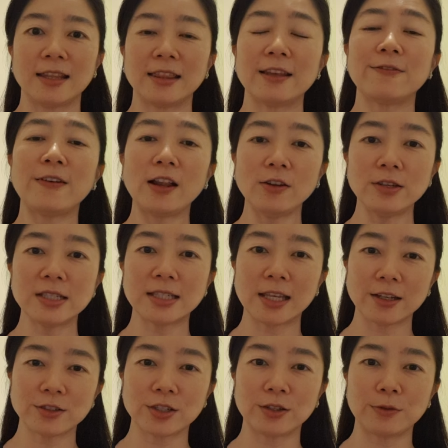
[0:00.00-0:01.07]
The following
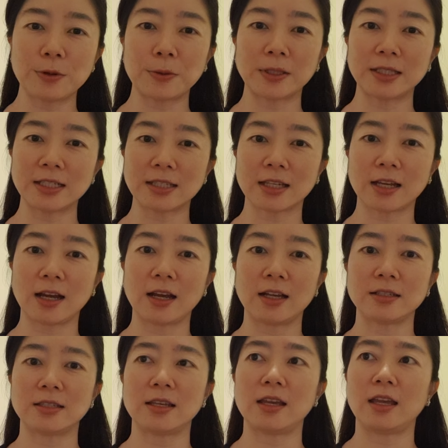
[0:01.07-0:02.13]
section we will
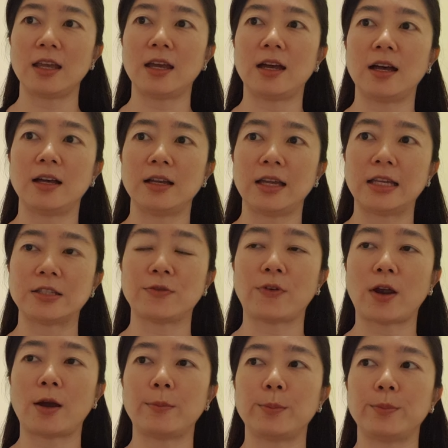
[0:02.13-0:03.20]
discuss is
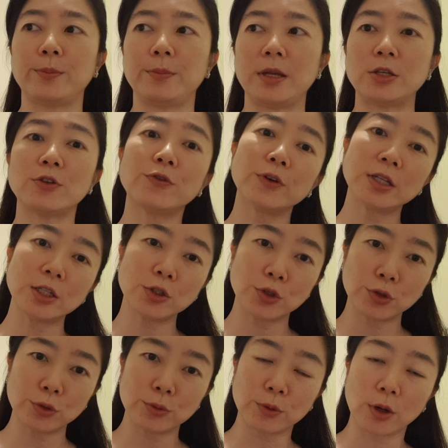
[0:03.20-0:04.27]
from major
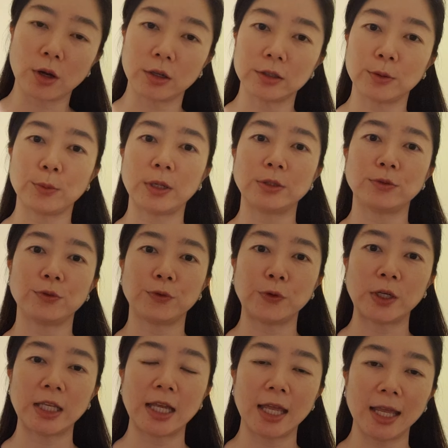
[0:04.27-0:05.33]
42 all the way to
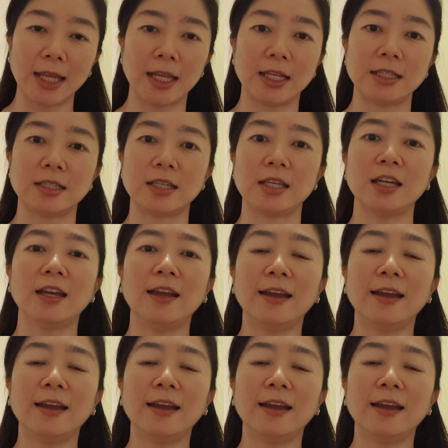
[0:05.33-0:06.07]
48.